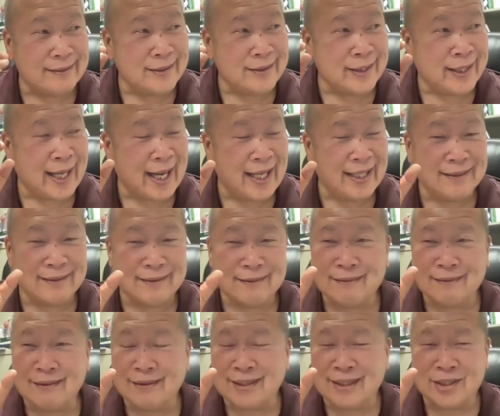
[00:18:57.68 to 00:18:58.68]
you can't,
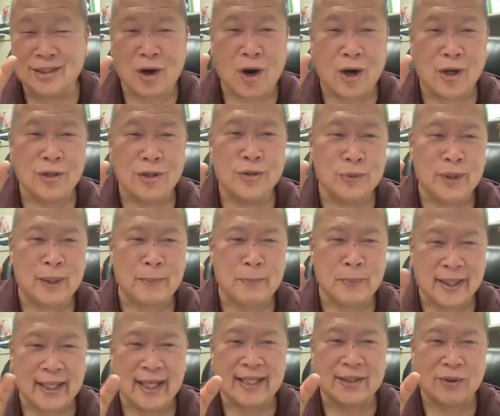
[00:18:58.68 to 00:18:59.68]
it's hard to
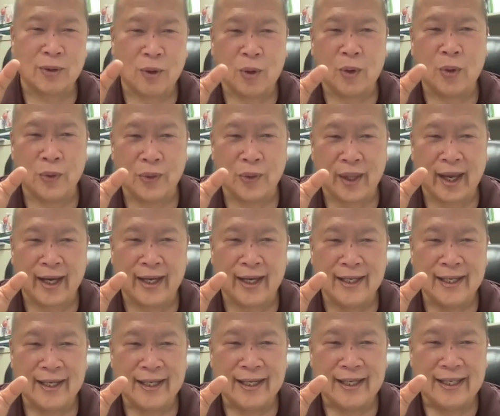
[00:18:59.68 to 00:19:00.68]
replicate the whole
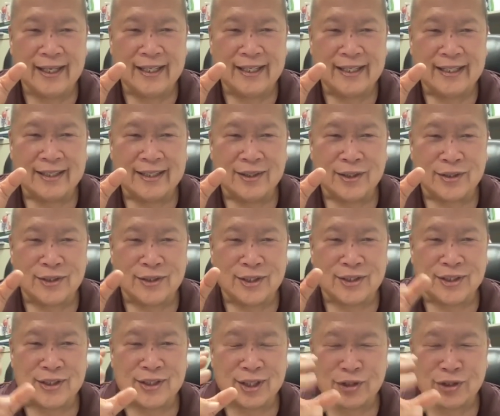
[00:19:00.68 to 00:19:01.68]
thing because this is